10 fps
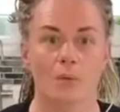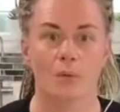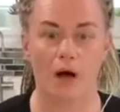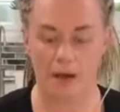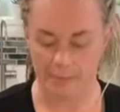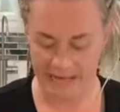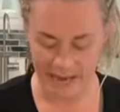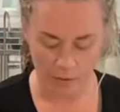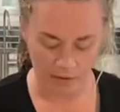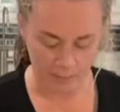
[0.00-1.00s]

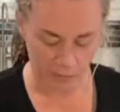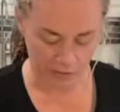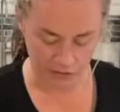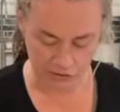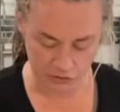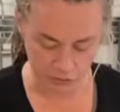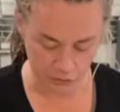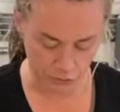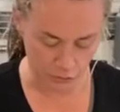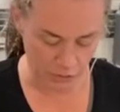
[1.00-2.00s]
now I'm going
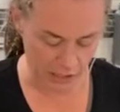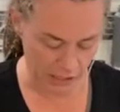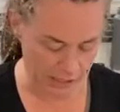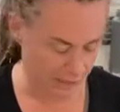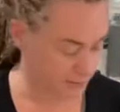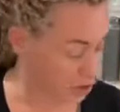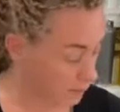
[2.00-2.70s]
to chop